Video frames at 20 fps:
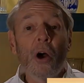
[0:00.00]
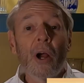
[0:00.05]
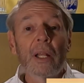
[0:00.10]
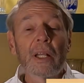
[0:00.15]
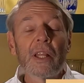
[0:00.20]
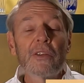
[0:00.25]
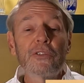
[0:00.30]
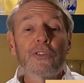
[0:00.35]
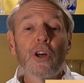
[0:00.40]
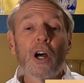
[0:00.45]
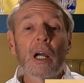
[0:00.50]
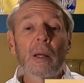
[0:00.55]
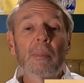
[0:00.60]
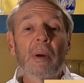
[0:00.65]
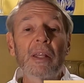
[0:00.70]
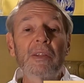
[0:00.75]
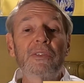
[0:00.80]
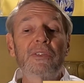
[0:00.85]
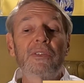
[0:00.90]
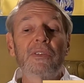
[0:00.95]
All right, let's talk
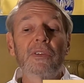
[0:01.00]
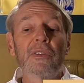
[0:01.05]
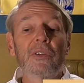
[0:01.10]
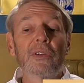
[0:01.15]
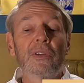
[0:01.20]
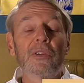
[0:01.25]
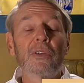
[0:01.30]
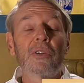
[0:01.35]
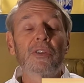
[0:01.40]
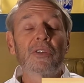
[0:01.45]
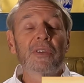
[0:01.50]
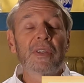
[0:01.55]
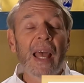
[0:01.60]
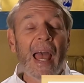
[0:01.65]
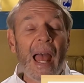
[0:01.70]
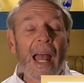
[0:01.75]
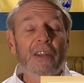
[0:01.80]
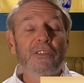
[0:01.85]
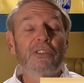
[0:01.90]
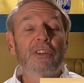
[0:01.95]
about
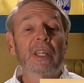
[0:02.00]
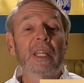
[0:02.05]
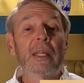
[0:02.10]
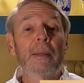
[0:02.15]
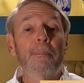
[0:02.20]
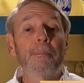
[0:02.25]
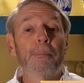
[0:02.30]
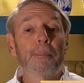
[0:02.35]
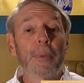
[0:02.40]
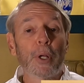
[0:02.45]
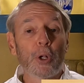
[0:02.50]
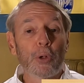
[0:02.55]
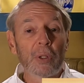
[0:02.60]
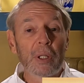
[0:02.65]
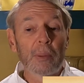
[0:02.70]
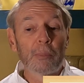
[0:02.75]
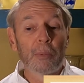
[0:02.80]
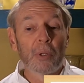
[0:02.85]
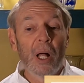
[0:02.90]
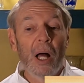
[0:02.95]
dashi
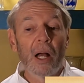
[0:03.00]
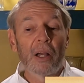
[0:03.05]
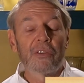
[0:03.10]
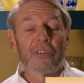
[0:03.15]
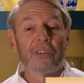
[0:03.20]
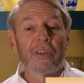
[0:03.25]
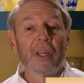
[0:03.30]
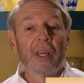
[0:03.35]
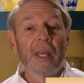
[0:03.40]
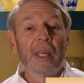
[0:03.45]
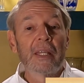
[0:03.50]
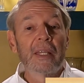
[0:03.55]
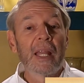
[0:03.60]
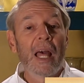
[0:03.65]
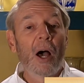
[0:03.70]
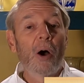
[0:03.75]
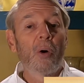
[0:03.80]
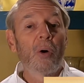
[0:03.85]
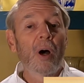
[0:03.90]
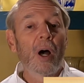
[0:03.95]
building blocks.
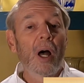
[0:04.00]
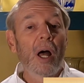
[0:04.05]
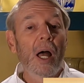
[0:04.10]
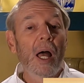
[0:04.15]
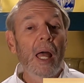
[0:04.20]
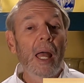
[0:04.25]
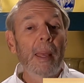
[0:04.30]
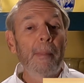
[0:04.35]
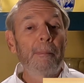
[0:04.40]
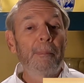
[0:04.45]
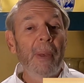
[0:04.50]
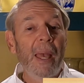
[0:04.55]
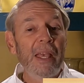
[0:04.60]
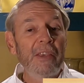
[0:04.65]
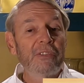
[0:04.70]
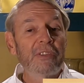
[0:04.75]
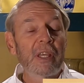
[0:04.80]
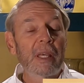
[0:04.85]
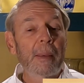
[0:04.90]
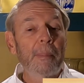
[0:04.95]
Now, a
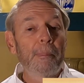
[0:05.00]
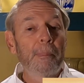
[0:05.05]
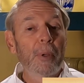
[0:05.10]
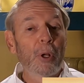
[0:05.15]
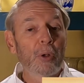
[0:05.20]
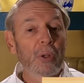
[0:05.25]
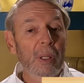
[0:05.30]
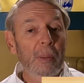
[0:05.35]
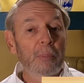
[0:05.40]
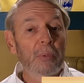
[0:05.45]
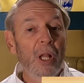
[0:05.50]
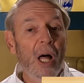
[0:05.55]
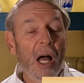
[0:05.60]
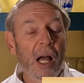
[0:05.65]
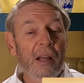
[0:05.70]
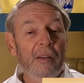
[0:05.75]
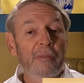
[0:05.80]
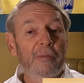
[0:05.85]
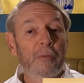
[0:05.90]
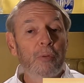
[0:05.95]
basic building
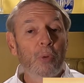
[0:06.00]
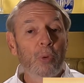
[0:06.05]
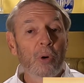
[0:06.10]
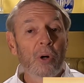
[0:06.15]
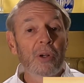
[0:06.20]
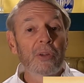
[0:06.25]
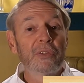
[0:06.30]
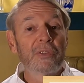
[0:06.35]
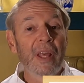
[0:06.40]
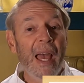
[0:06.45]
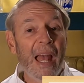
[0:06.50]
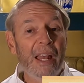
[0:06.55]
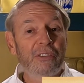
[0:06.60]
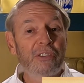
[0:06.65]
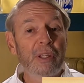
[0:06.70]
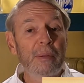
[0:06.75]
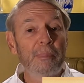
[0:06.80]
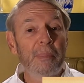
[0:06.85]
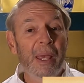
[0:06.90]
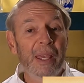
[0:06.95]
block for
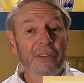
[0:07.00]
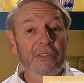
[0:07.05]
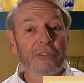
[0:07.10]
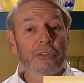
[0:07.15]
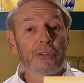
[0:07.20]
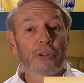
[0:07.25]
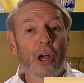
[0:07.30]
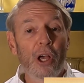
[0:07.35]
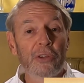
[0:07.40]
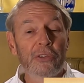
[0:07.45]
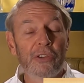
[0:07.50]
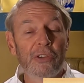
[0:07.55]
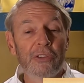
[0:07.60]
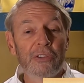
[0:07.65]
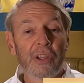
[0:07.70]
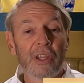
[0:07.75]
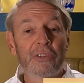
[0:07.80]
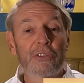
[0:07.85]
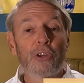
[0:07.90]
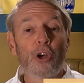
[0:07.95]
dashi-based
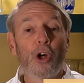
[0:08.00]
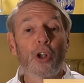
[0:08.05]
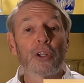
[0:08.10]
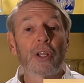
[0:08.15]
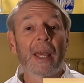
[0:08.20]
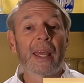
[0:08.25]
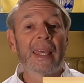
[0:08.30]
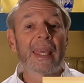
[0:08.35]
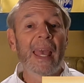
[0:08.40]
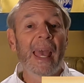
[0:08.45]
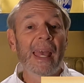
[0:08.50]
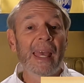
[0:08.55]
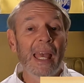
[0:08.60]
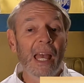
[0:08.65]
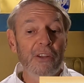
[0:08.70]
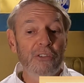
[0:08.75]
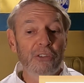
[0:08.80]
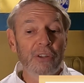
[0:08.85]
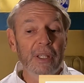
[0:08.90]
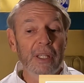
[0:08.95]
sauces is called
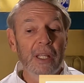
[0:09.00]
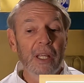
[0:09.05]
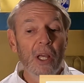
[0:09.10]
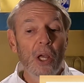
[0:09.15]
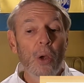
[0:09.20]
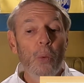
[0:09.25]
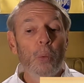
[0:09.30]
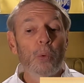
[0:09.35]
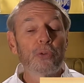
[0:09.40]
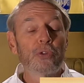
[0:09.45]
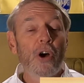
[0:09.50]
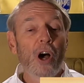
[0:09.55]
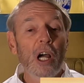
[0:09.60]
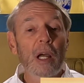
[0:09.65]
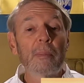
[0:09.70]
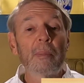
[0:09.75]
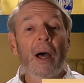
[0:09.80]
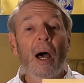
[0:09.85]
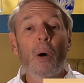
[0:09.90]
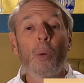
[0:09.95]
kaeshi. We'll
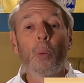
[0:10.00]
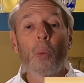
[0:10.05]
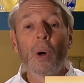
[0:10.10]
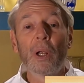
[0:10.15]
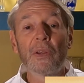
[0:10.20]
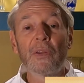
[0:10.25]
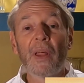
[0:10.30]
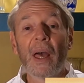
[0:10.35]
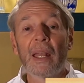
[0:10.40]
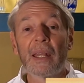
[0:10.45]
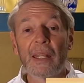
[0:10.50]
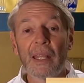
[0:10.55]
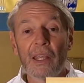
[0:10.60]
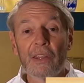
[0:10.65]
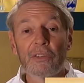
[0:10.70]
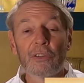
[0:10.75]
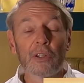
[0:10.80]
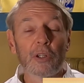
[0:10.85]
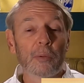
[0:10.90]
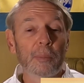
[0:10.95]
talk about what that
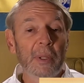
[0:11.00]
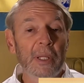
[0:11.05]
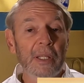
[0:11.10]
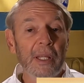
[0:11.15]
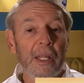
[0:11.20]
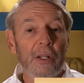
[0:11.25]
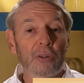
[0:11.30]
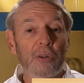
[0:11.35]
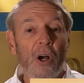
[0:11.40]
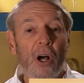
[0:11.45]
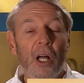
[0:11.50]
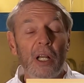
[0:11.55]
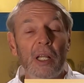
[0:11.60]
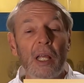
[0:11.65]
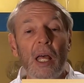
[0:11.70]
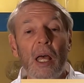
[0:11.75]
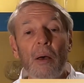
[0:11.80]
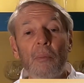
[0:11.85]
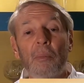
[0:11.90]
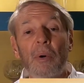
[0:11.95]
is a little bit later
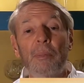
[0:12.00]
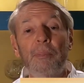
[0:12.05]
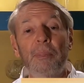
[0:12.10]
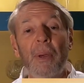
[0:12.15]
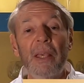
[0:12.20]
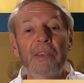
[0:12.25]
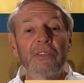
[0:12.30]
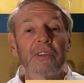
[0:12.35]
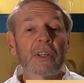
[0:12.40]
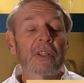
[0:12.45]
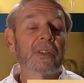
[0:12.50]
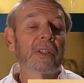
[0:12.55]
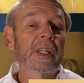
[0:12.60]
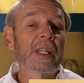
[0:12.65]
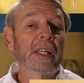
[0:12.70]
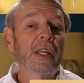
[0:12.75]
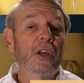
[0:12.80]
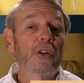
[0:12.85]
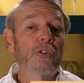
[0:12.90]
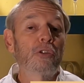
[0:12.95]
on, but
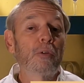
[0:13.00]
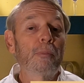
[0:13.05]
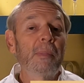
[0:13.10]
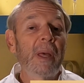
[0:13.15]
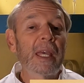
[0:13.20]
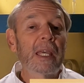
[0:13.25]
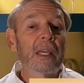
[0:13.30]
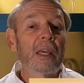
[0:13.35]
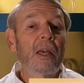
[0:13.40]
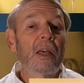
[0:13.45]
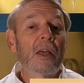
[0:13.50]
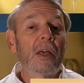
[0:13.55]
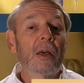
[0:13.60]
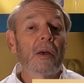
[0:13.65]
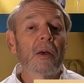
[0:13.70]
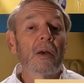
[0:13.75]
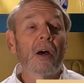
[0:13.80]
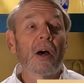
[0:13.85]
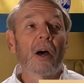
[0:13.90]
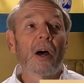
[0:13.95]
basically, to make
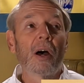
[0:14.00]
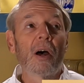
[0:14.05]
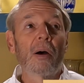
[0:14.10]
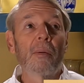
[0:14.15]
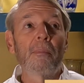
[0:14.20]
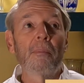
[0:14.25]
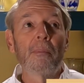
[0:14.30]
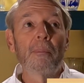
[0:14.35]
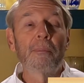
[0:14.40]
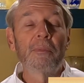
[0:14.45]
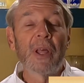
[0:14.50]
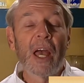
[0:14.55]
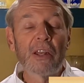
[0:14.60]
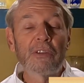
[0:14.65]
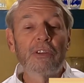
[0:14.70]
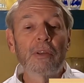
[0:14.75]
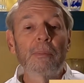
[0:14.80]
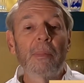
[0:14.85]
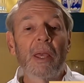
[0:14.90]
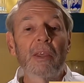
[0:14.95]
uh,
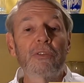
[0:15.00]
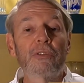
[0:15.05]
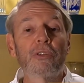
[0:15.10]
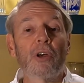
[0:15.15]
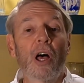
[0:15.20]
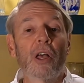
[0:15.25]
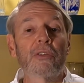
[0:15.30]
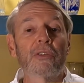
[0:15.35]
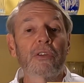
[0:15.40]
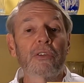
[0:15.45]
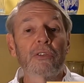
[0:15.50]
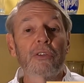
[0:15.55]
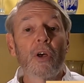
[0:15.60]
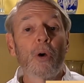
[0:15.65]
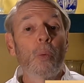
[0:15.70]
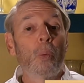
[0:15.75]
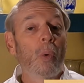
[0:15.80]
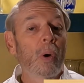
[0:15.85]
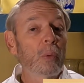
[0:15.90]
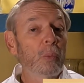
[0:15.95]
dashi-based
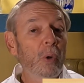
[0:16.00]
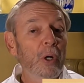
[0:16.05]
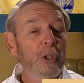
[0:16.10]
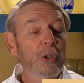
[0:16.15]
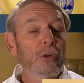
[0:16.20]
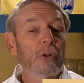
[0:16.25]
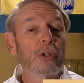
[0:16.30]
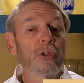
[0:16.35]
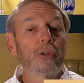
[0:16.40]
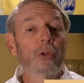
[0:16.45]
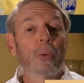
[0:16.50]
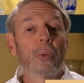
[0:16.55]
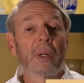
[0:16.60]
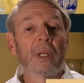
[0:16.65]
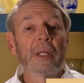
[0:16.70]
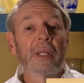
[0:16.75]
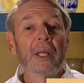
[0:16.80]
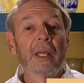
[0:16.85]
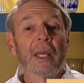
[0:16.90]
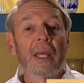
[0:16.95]
sauces, one way you can do
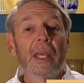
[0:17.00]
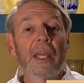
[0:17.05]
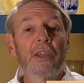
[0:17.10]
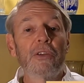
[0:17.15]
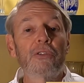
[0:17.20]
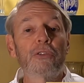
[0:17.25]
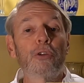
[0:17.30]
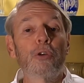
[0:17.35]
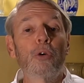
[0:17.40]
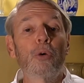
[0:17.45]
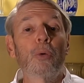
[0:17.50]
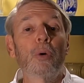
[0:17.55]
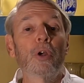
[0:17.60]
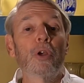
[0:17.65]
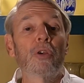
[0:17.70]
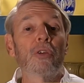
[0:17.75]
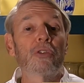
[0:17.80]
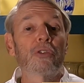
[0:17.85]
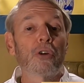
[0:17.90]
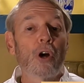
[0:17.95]
it is
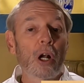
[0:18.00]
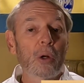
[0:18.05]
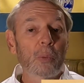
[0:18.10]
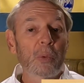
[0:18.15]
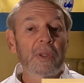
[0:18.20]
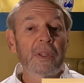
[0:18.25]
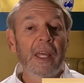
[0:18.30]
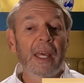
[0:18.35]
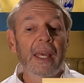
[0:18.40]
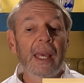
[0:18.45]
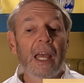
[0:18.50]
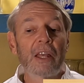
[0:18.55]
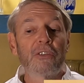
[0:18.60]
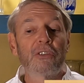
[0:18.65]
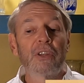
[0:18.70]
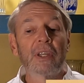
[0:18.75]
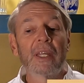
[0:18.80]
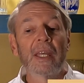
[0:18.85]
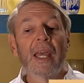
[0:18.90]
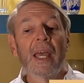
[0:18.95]
to Start with
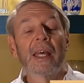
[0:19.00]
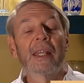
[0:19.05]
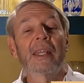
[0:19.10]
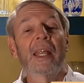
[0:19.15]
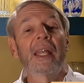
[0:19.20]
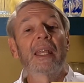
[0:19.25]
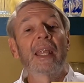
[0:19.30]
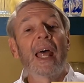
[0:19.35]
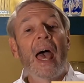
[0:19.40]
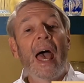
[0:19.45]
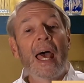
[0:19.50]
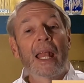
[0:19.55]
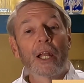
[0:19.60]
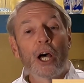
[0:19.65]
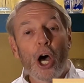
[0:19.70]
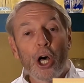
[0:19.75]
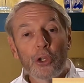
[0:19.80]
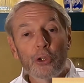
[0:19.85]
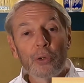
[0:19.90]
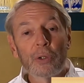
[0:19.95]
kaeshi, then
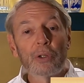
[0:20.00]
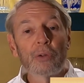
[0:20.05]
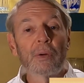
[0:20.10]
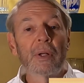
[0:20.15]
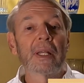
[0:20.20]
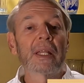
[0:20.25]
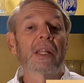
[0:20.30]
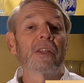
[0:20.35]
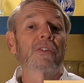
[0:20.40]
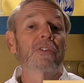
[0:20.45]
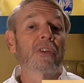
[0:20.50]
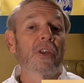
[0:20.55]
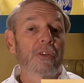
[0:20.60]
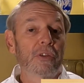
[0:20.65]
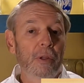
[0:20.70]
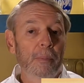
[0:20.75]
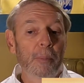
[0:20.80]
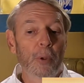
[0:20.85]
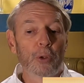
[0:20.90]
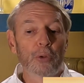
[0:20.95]
add other ingredients
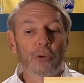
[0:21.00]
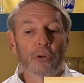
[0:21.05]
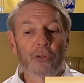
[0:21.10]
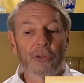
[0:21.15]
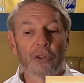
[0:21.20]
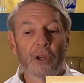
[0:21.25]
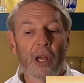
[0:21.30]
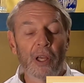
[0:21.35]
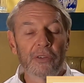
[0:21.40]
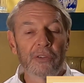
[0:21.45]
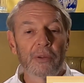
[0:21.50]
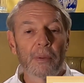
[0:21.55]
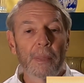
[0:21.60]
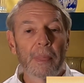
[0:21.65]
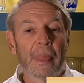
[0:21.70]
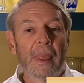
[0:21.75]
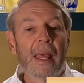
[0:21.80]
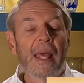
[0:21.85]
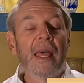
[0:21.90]
to build your sauce.